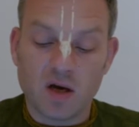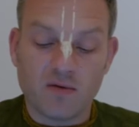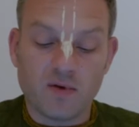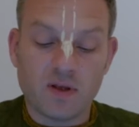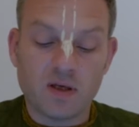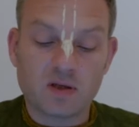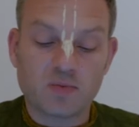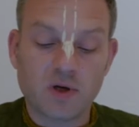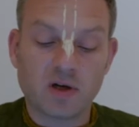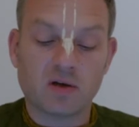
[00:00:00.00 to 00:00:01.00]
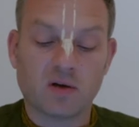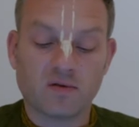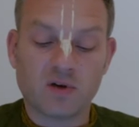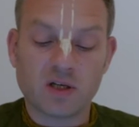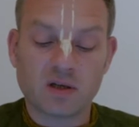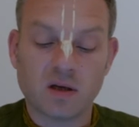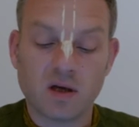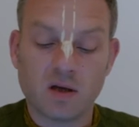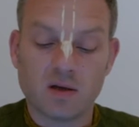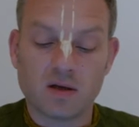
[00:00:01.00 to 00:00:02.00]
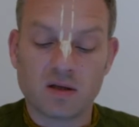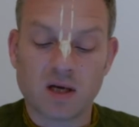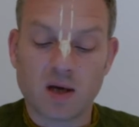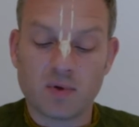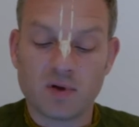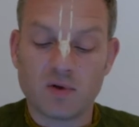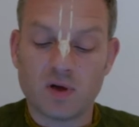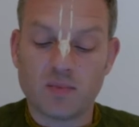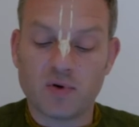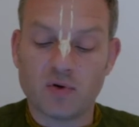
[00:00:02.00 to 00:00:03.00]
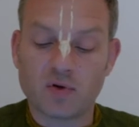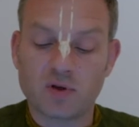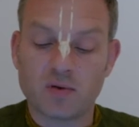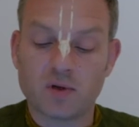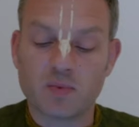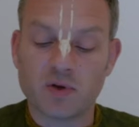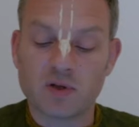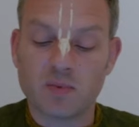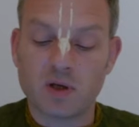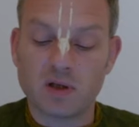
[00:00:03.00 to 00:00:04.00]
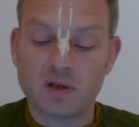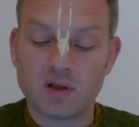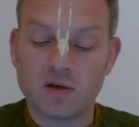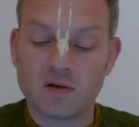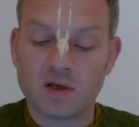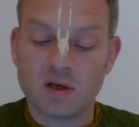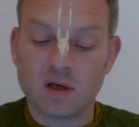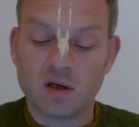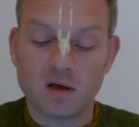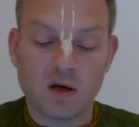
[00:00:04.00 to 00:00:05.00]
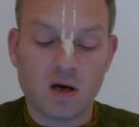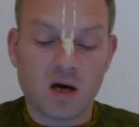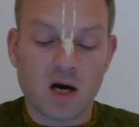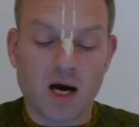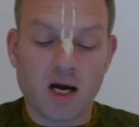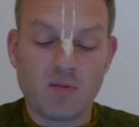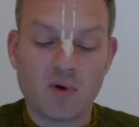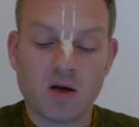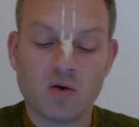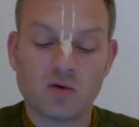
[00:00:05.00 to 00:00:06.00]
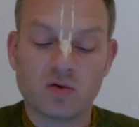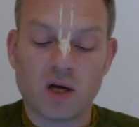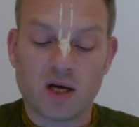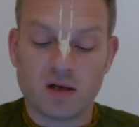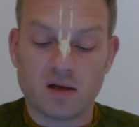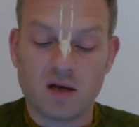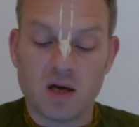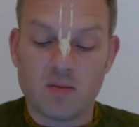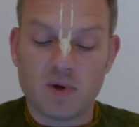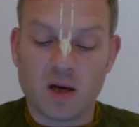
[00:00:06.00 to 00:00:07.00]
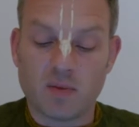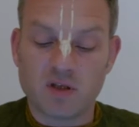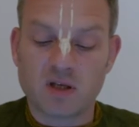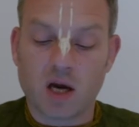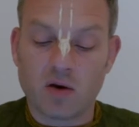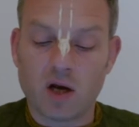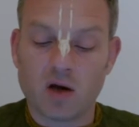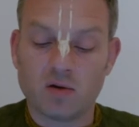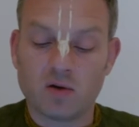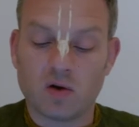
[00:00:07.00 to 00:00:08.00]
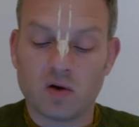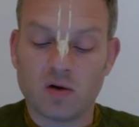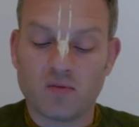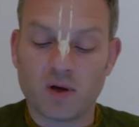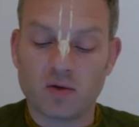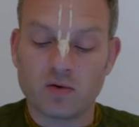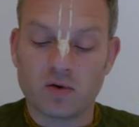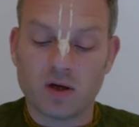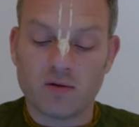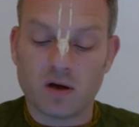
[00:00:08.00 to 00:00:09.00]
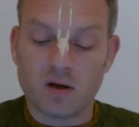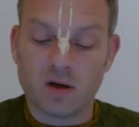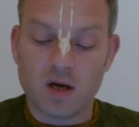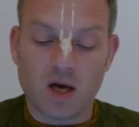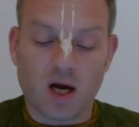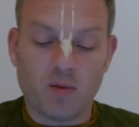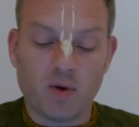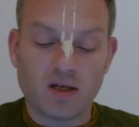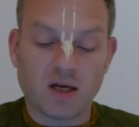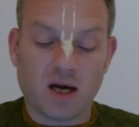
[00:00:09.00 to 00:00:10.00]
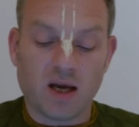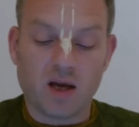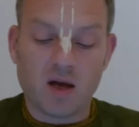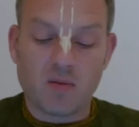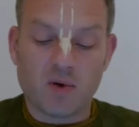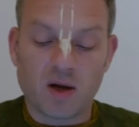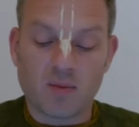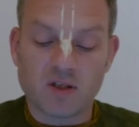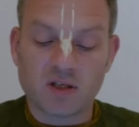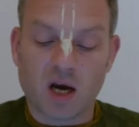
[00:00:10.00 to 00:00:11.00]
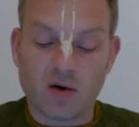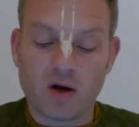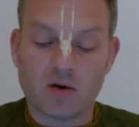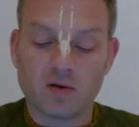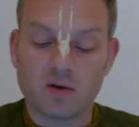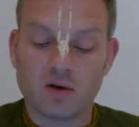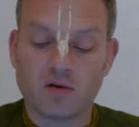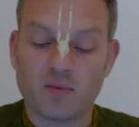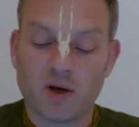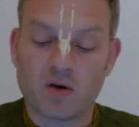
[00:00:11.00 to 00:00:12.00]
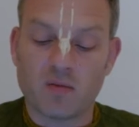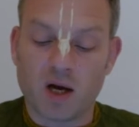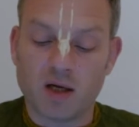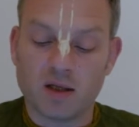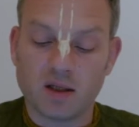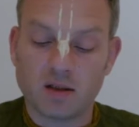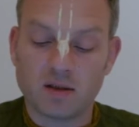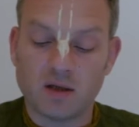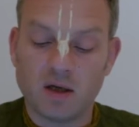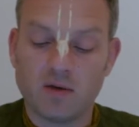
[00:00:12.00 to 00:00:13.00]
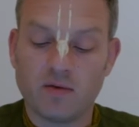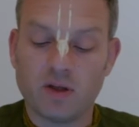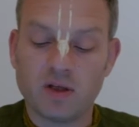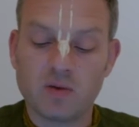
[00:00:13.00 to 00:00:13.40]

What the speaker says: With this spirit of risk, the disciple will approach the responsibility thinking, I may go to hell, but I must carry out the order of my Gurudeva. I may die, but I must carry out the order of my commander. With this